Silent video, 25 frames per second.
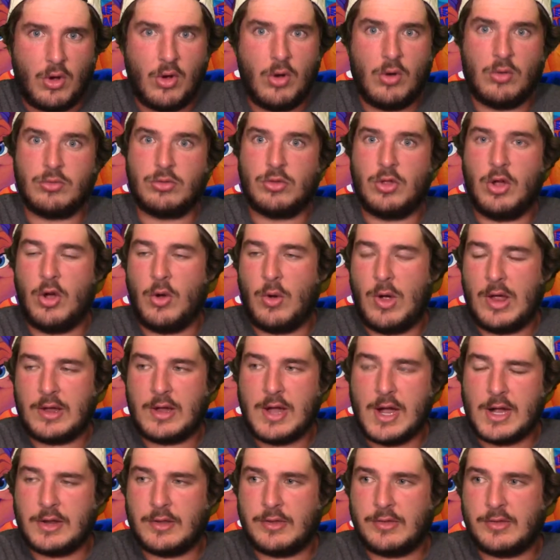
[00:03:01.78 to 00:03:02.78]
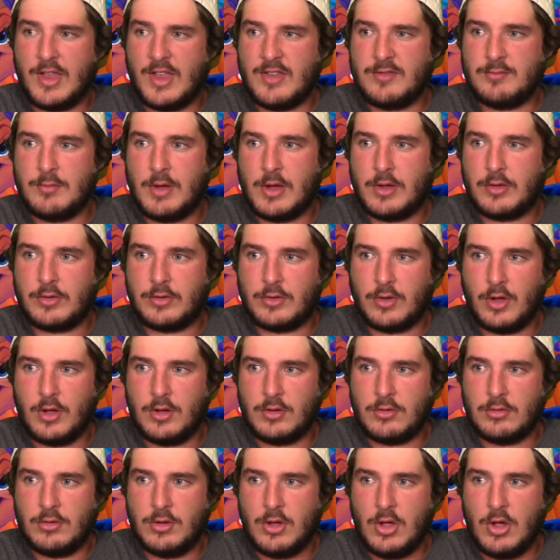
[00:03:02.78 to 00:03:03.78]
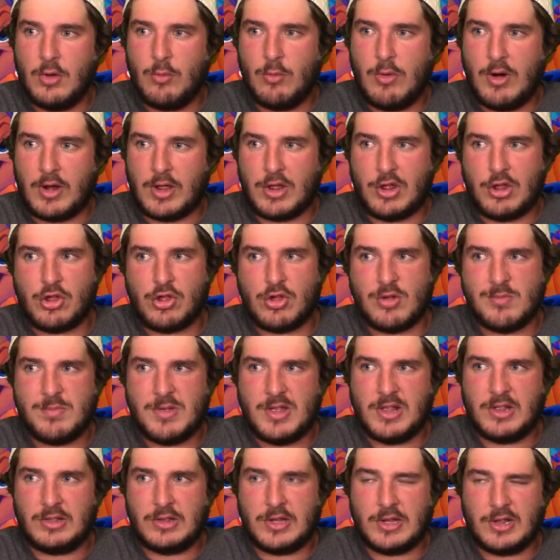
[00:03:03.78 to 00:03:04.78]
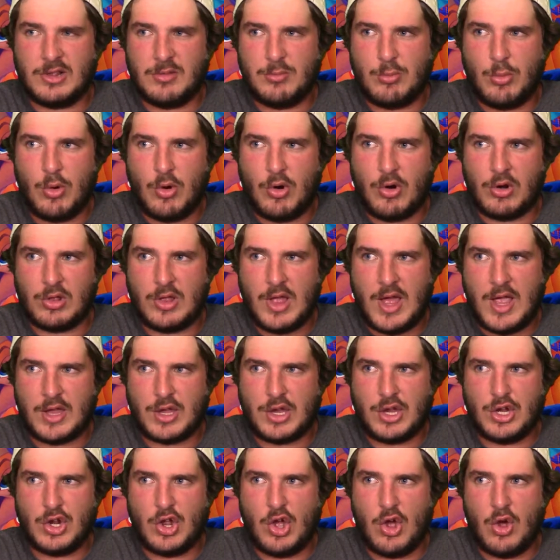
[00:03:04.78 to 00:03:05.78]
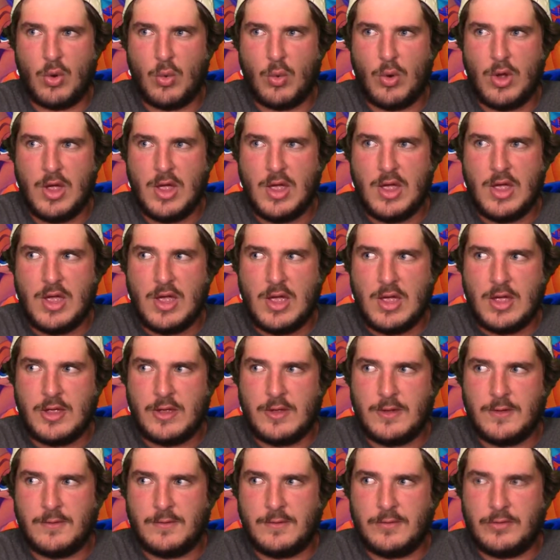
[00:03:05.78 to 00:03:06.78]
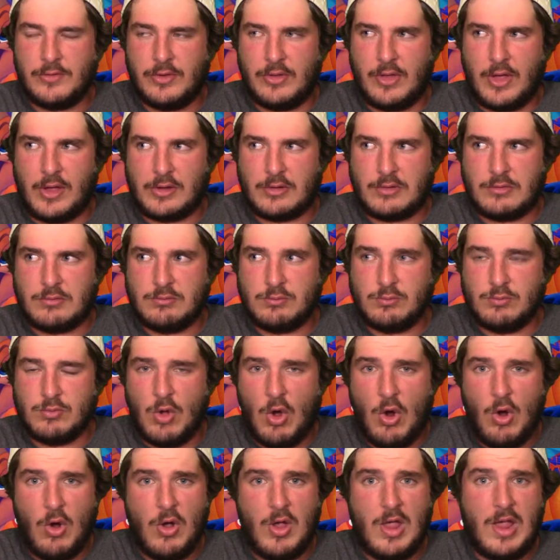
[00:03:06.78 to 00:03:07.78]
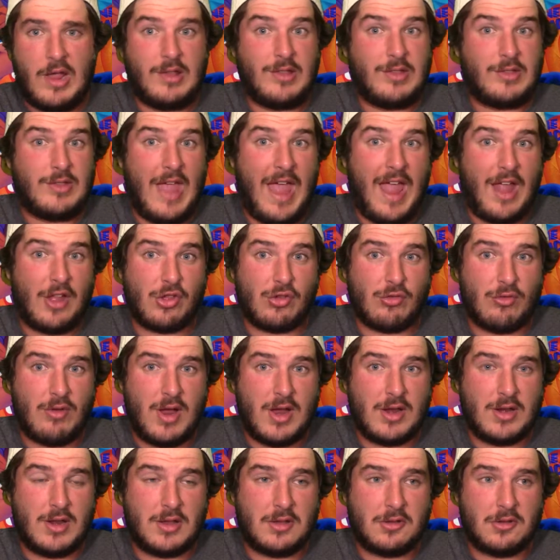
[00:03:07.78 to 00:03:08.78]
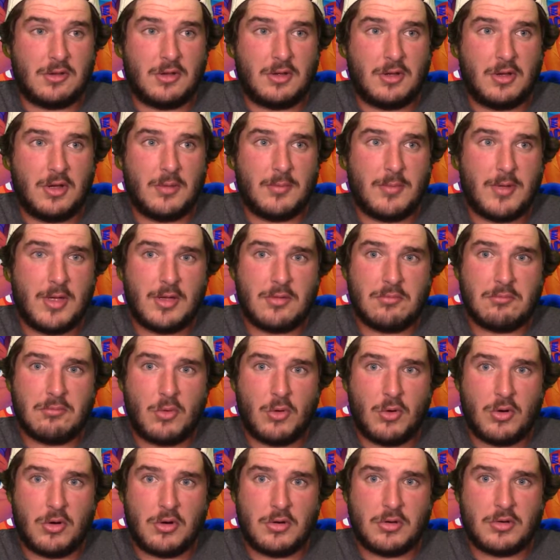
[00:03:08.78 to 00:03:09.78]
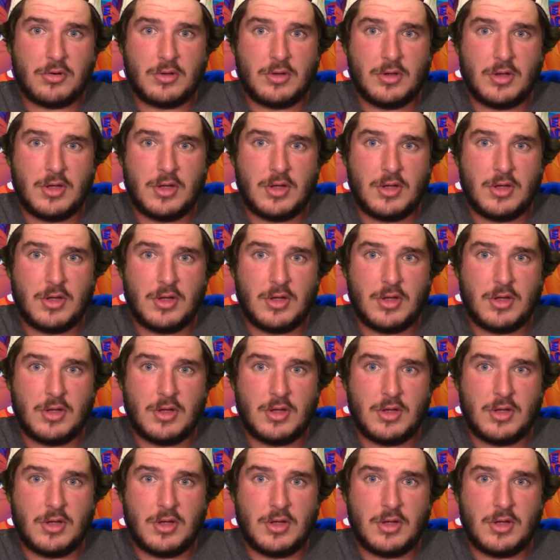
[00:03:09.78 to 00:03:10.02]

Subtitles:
oh no, I gotta save my son, where he should be a little more, like, you know, like, exaggerating a bit more.